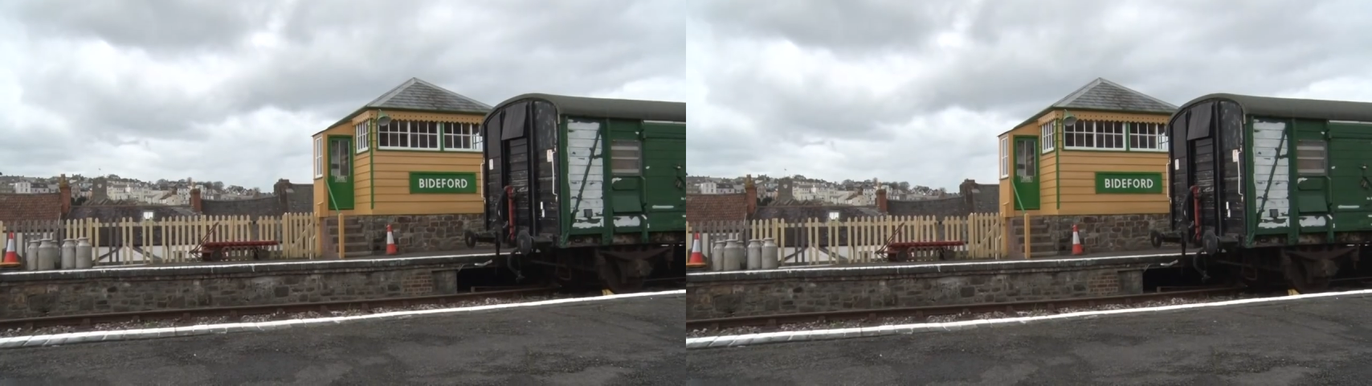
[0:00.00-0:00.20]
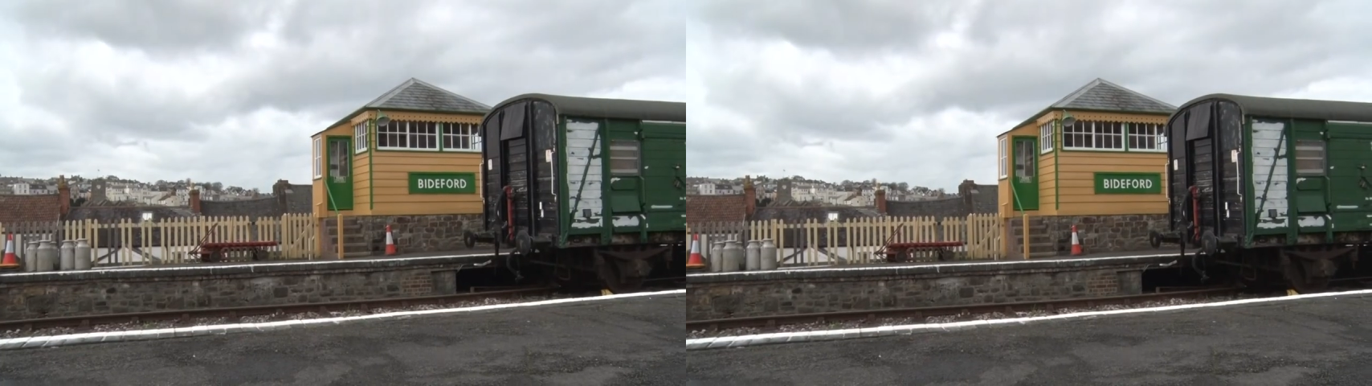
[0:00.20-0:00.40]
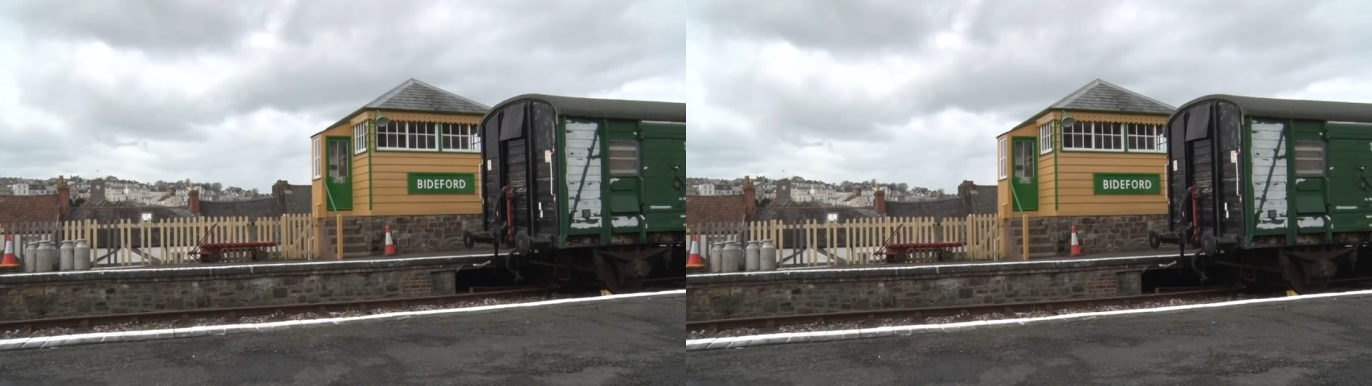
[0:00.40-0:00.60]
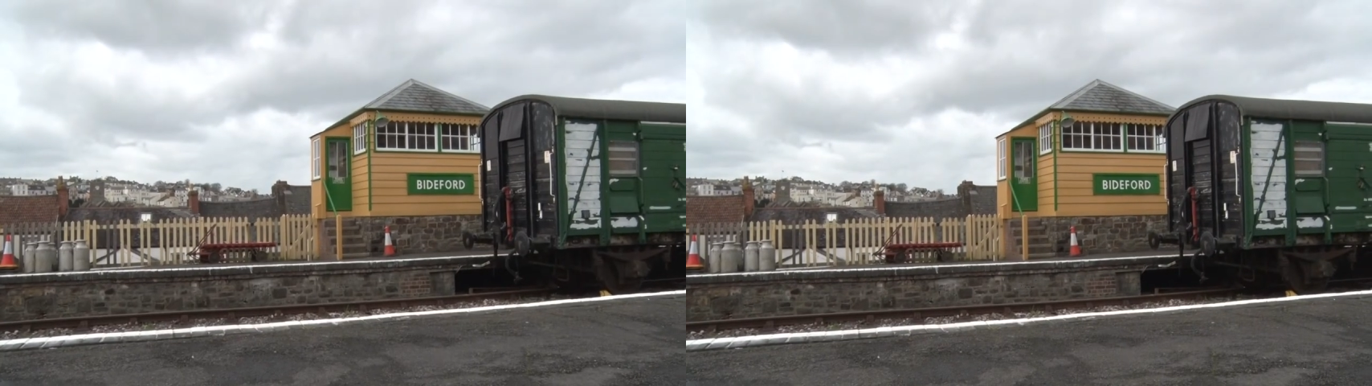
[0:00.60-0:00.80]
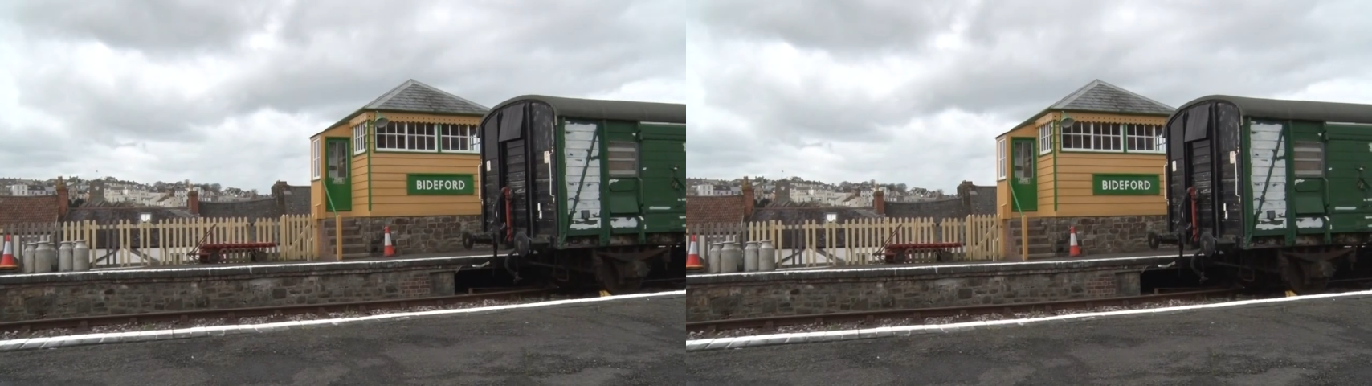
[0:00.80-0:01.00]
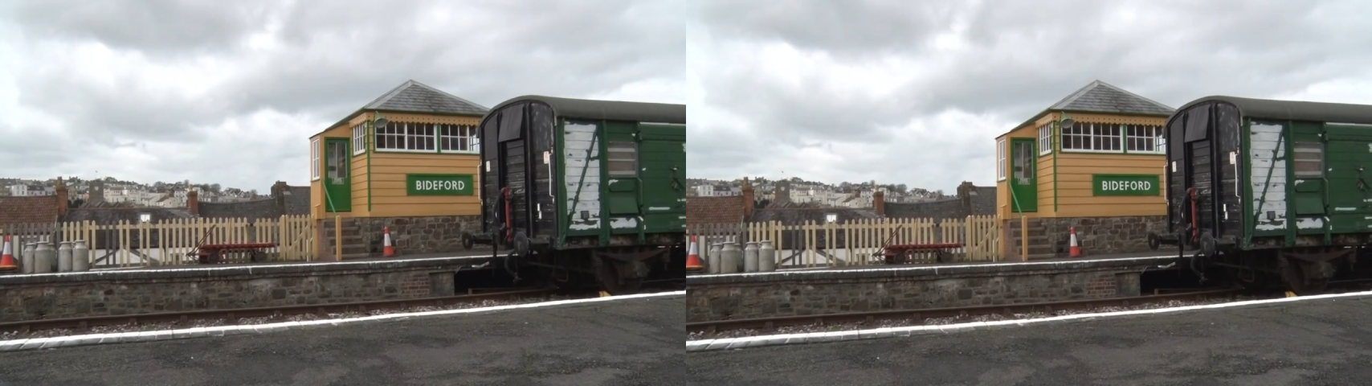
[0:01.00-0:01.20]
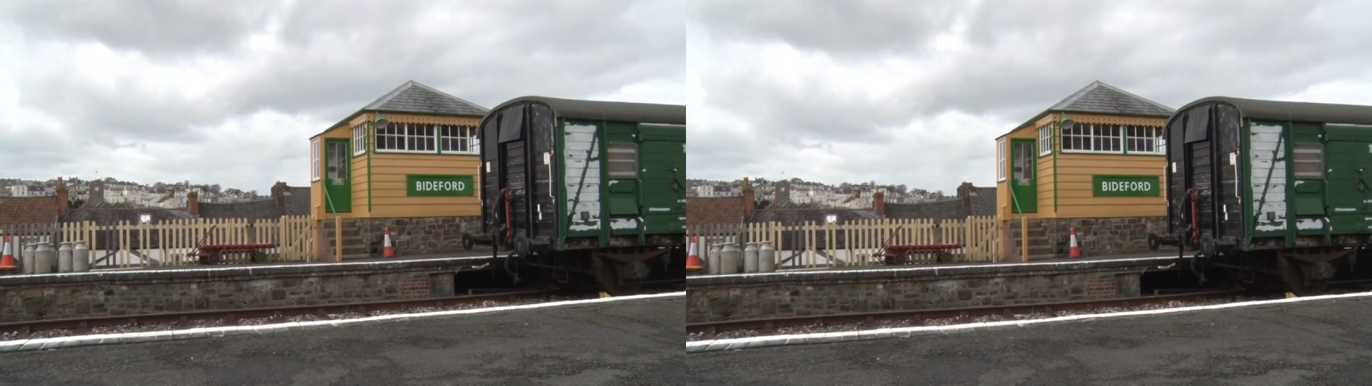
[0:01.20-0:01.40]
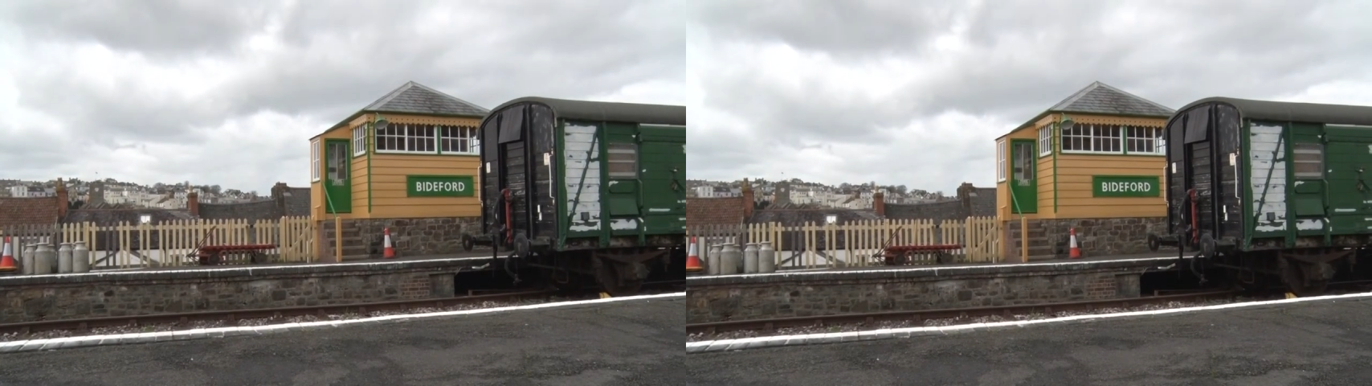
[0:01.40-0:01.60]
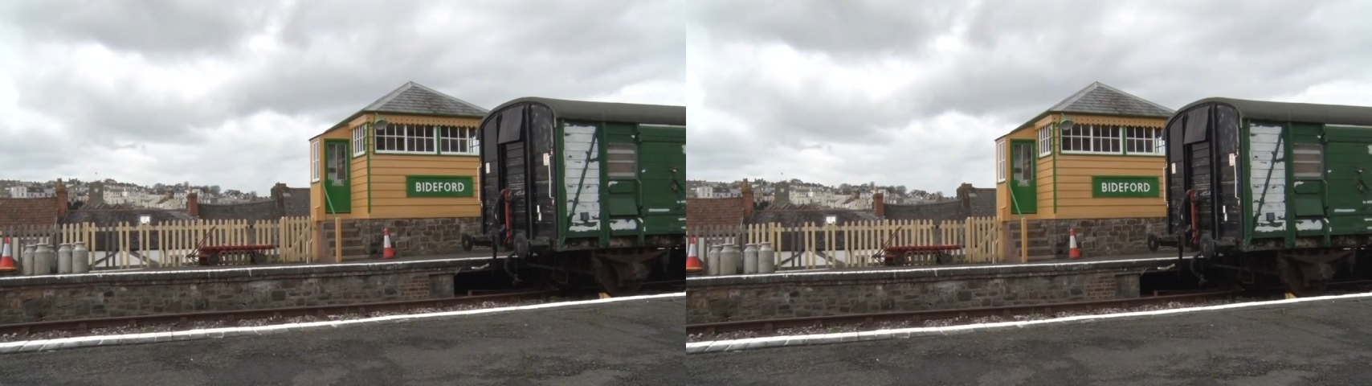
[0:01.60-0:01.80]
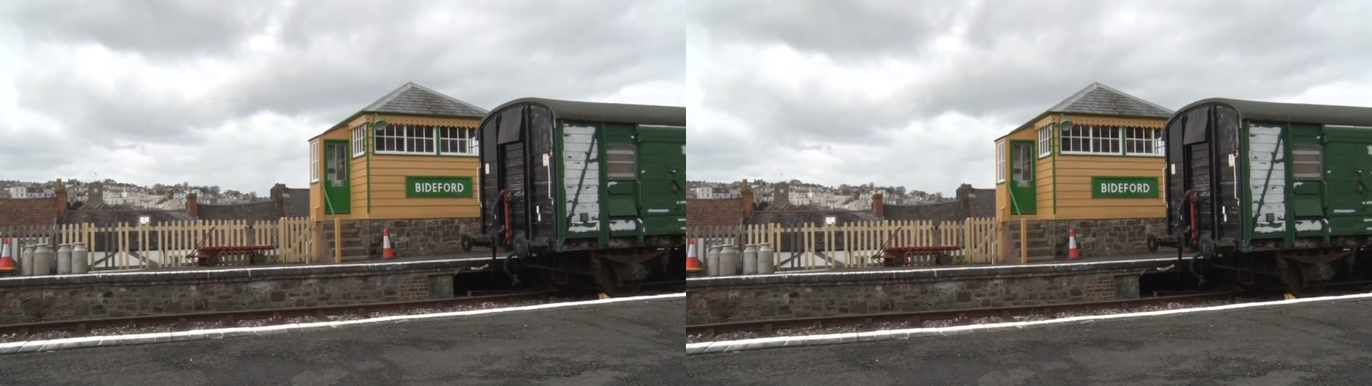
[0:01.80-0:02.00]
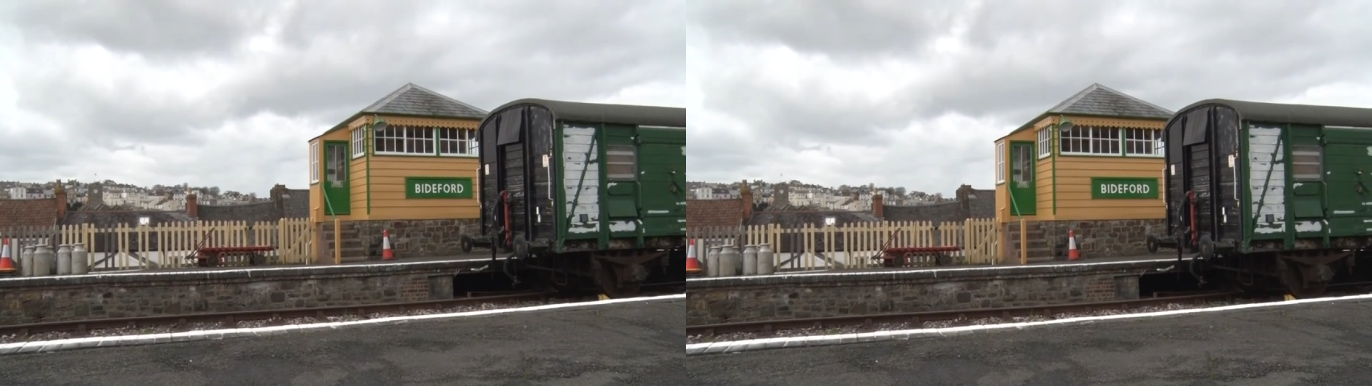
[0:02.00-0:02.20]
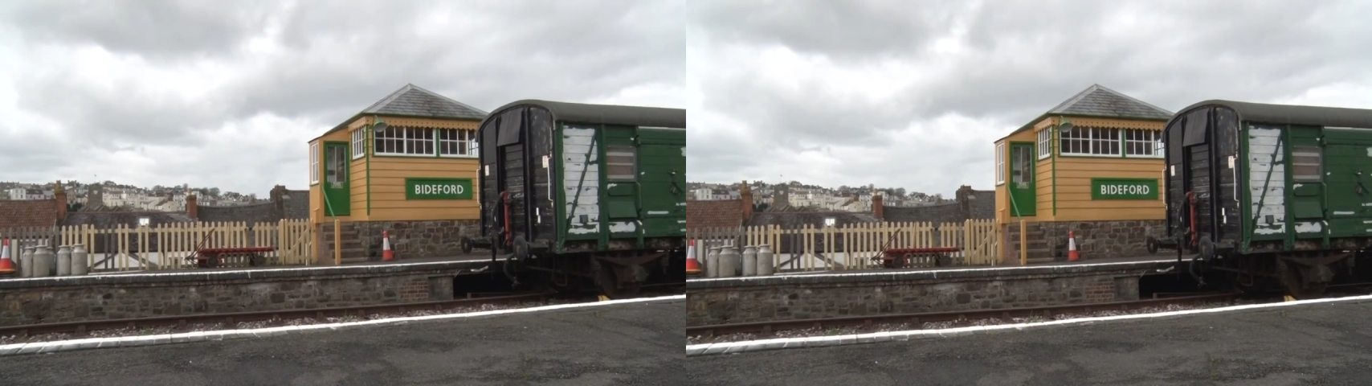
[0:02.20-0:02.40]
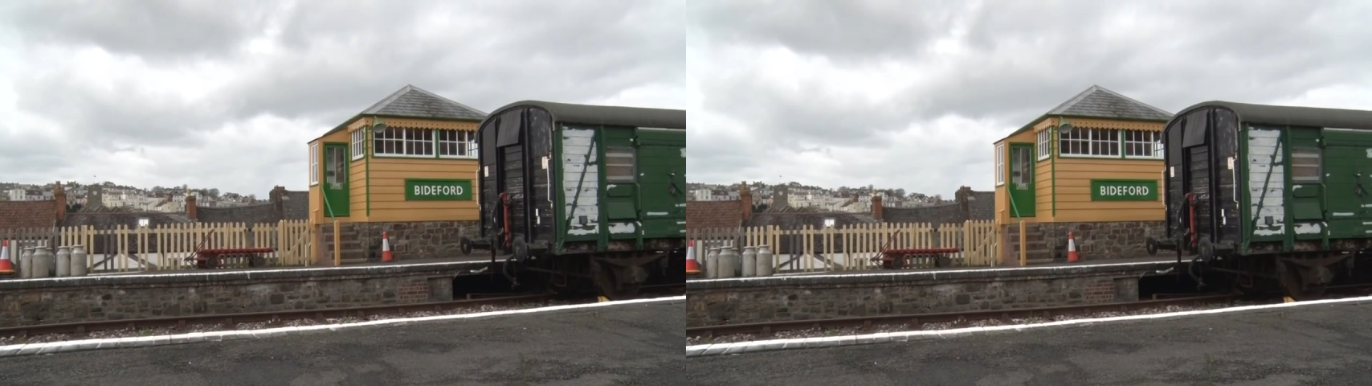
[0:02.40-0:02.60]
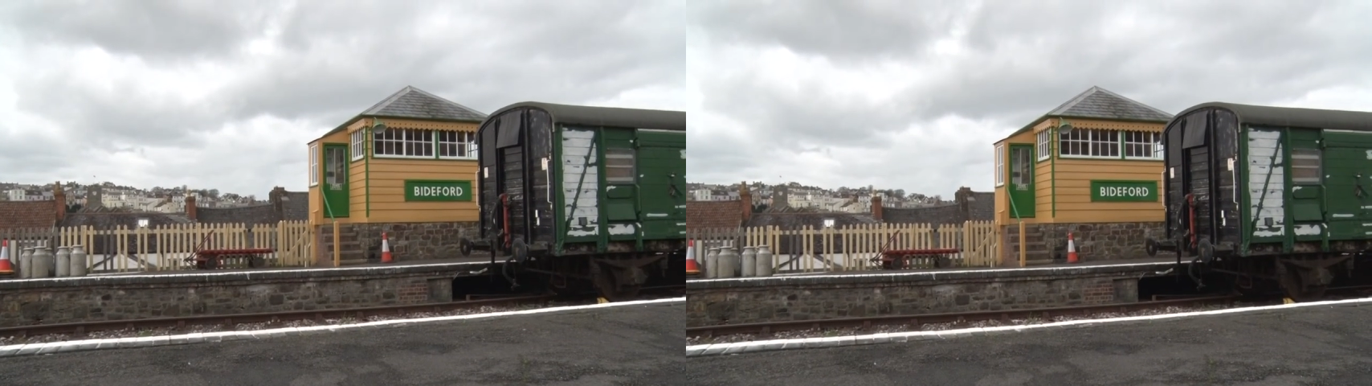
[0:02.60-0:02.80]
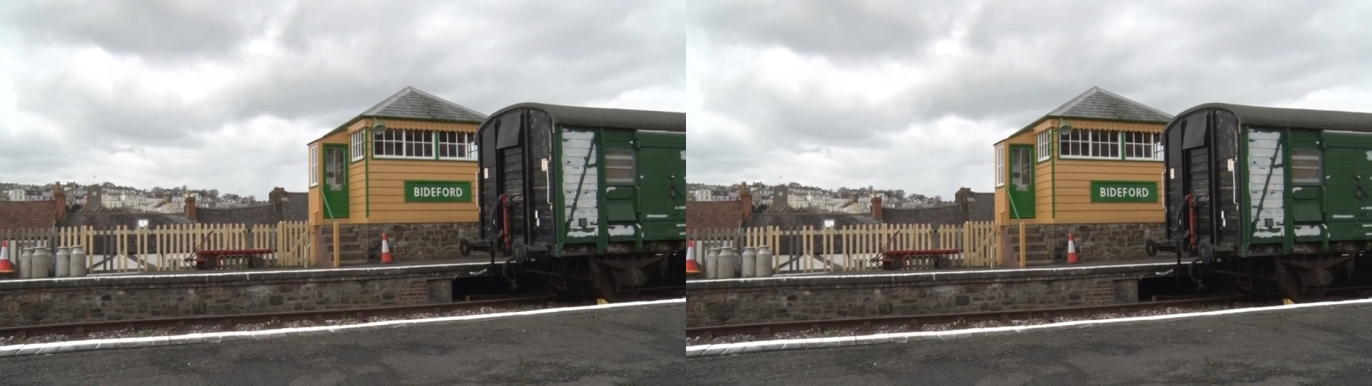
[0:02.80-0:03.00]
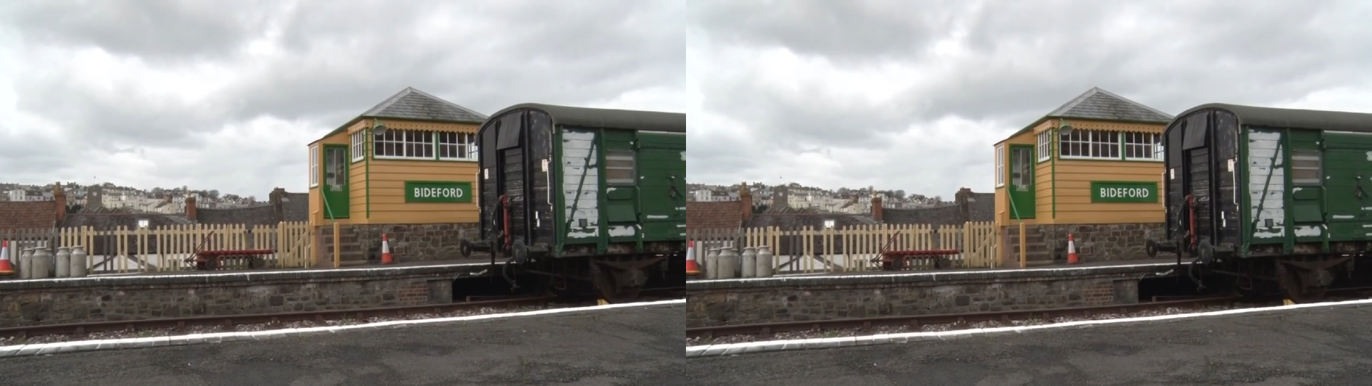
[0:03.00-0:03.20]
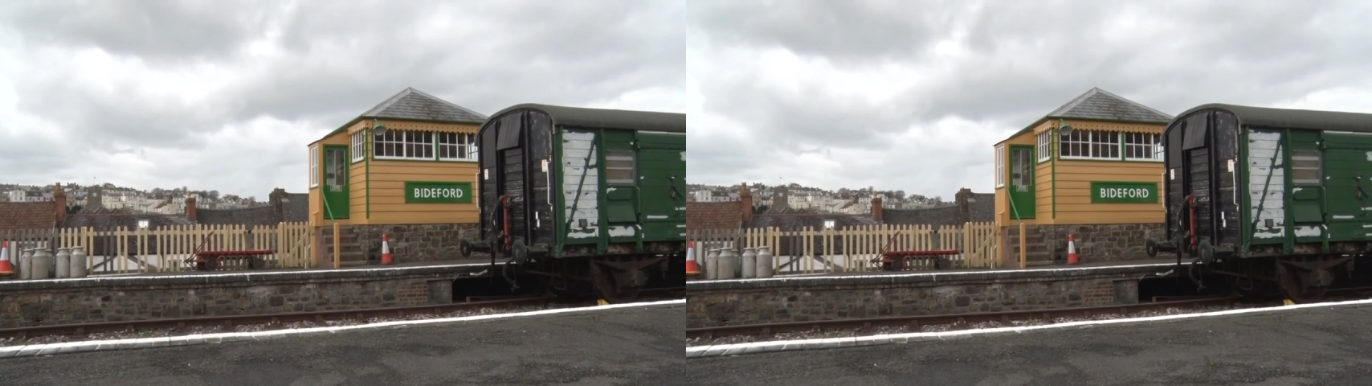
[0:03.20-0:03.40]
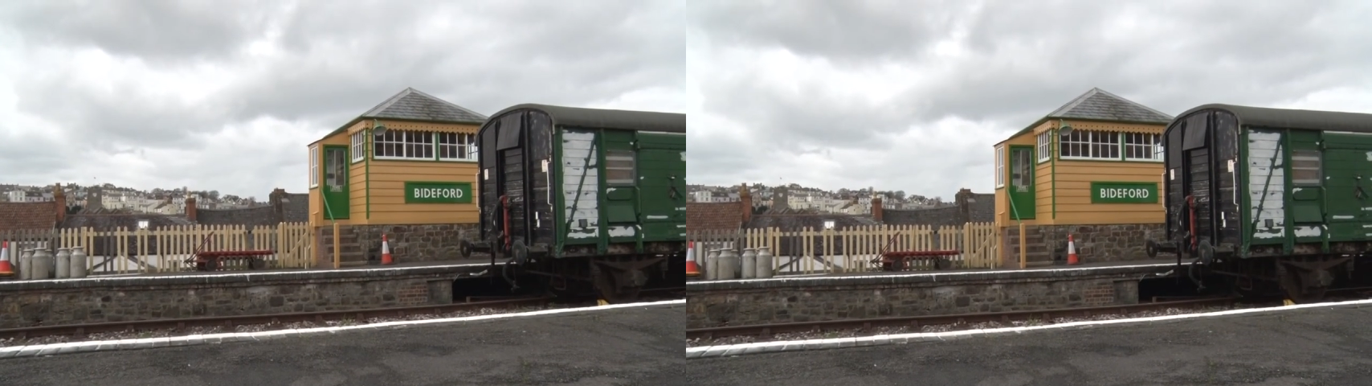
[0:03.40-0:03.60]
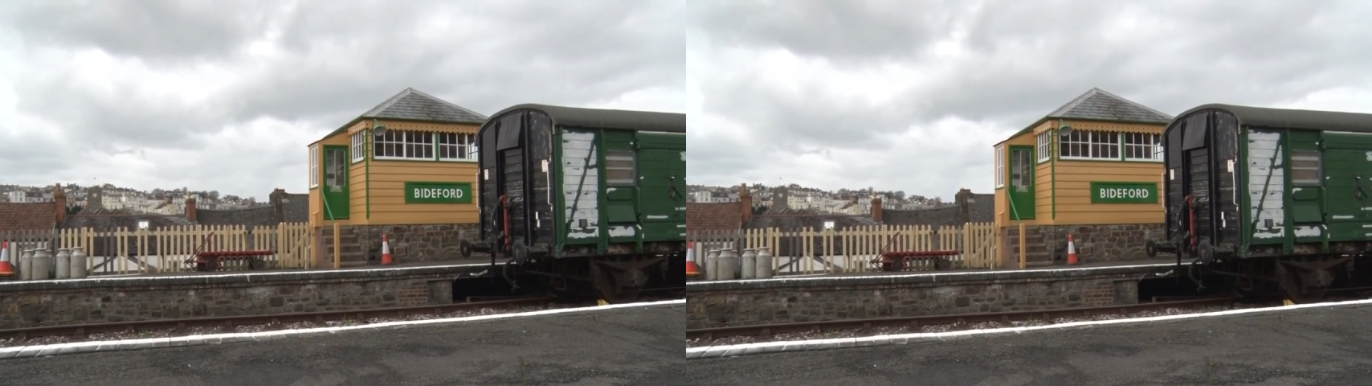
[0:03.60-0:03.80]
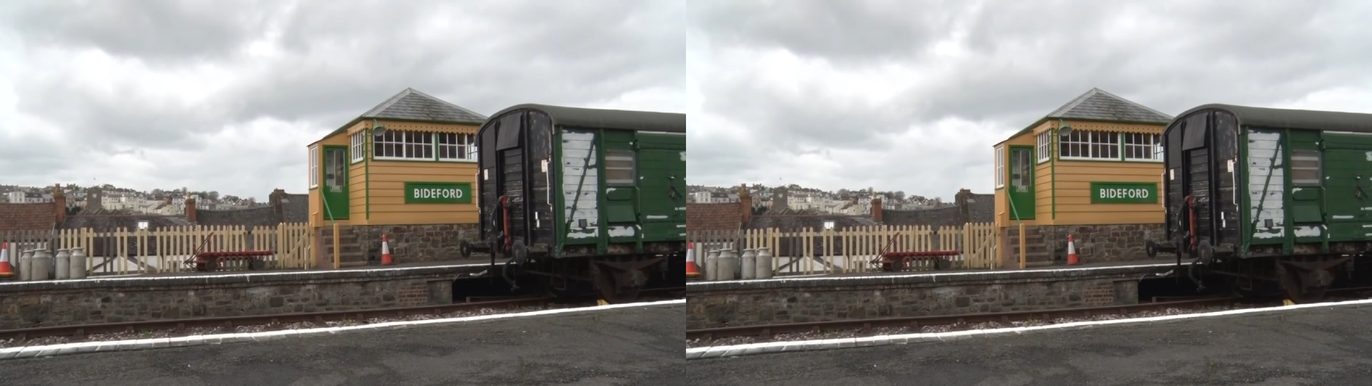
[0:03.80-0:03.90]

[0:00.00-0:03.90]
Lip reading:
(no speaker visible)